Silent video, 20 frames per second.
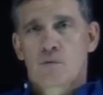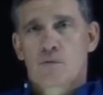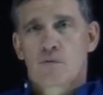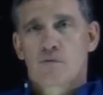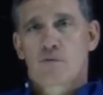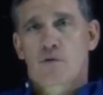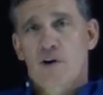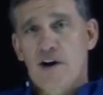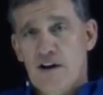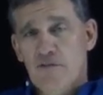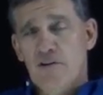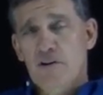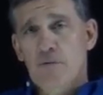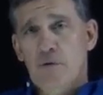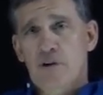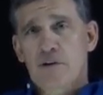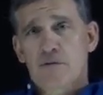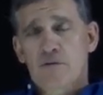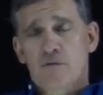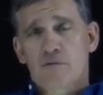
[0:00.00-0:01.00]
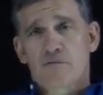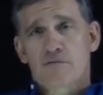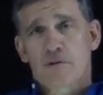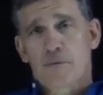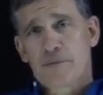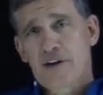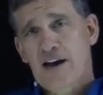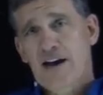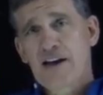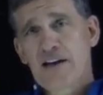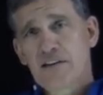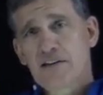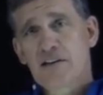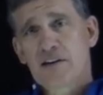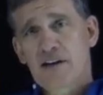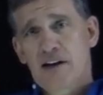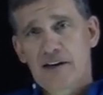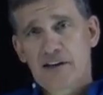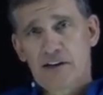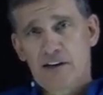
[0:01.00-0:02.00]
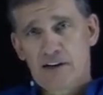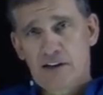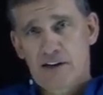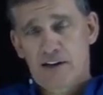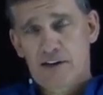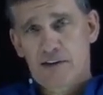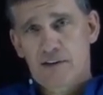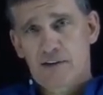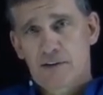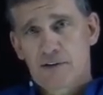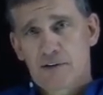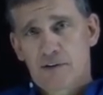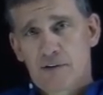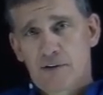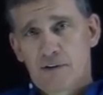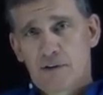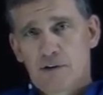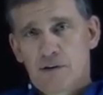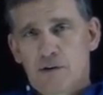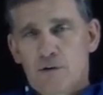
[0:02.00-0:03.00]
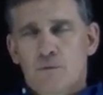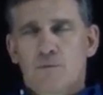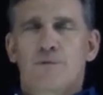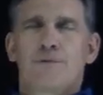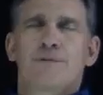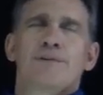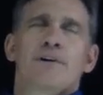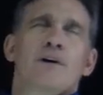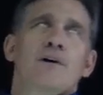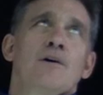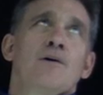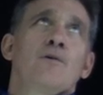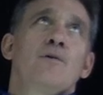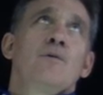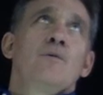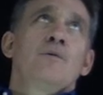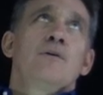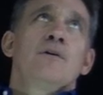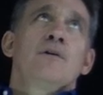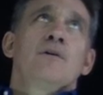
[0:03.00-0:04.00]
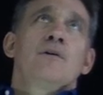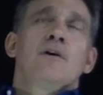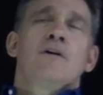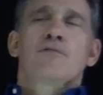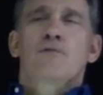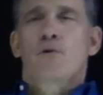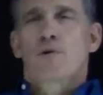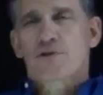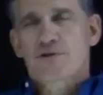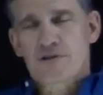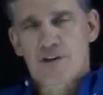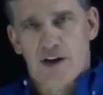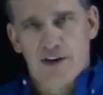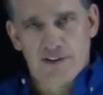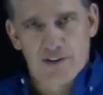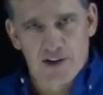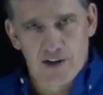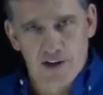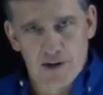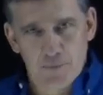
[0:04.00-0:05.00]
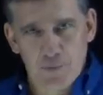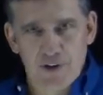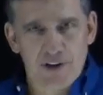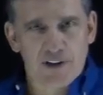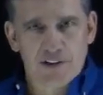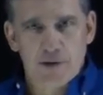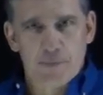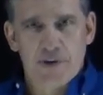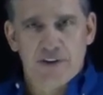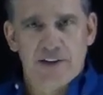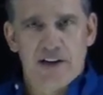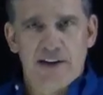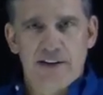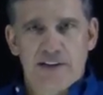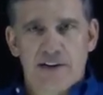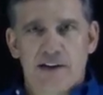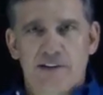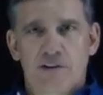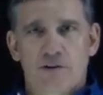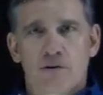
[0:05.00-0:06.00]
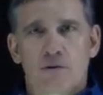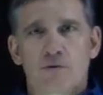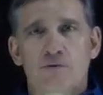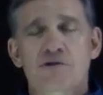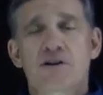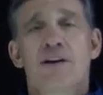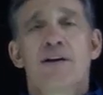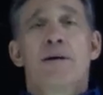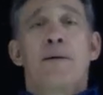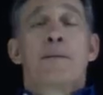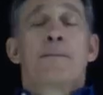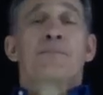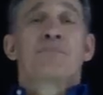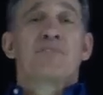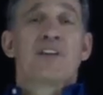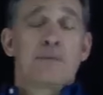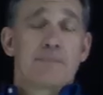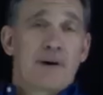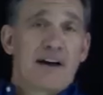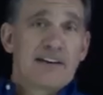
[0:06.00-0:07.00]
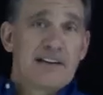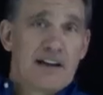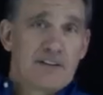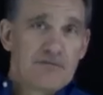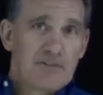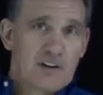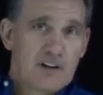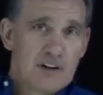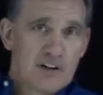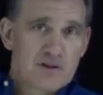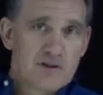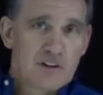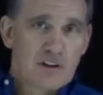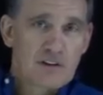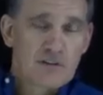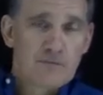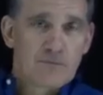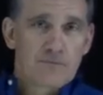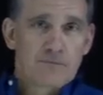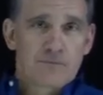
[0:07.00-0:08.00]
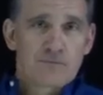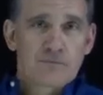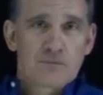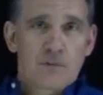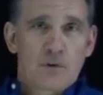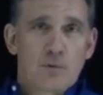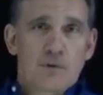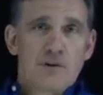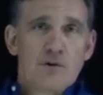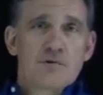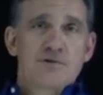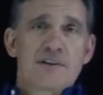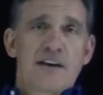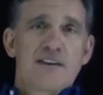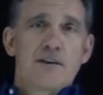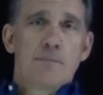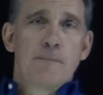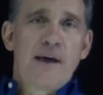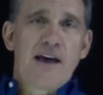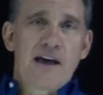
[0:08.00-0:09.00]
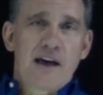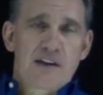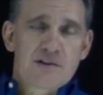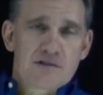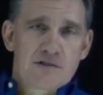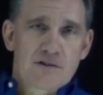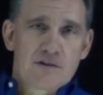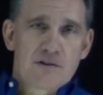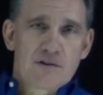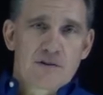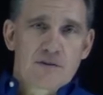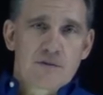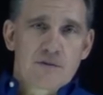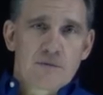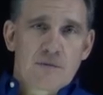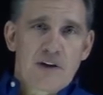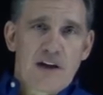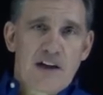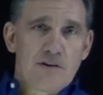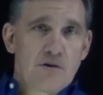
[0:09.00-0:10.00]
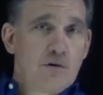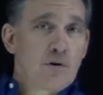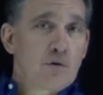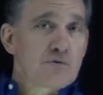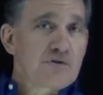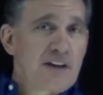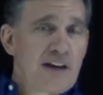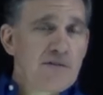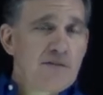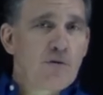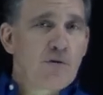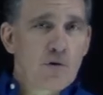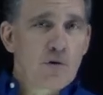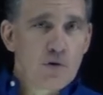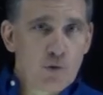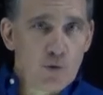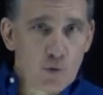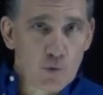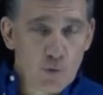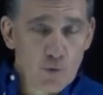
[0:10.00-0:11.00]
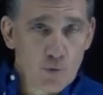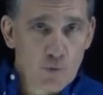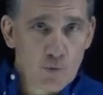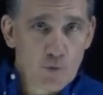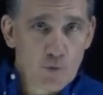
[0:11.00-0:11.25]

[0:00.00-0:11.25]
For everyone, from 9 to 99? Well, no, of course not, Tom. We're not talking about 99-year-olds. Then by definition, when you say the best, and you don't say for who,